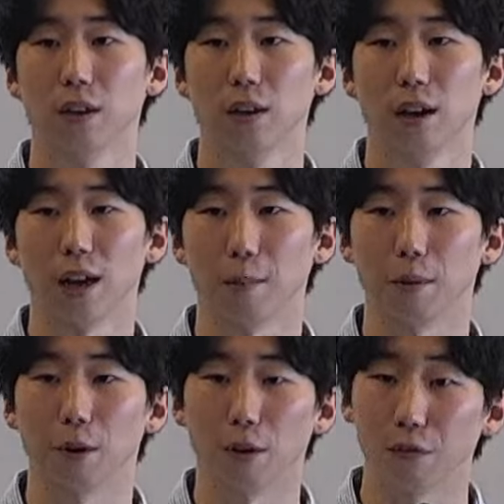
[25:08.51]
and I'm going
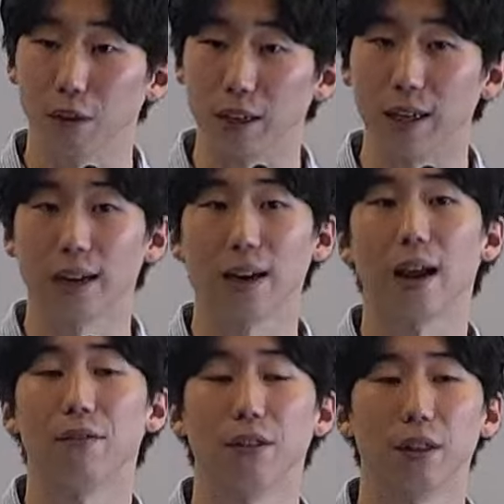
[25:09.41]
to forget
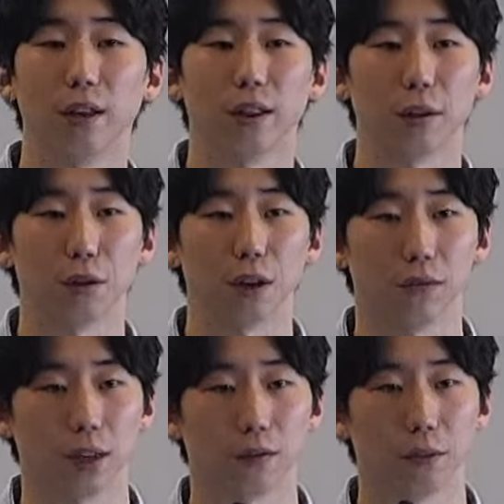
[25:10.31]
everything that you have done
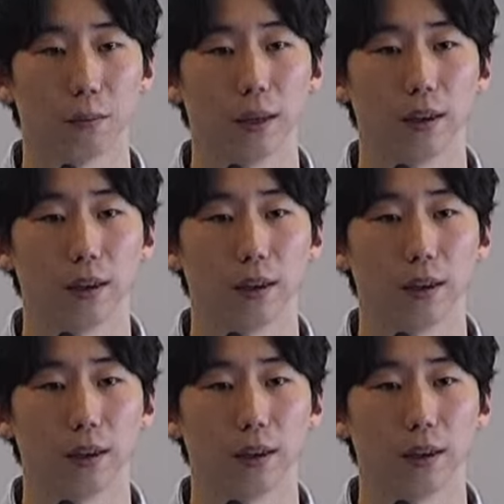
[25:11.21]
for me.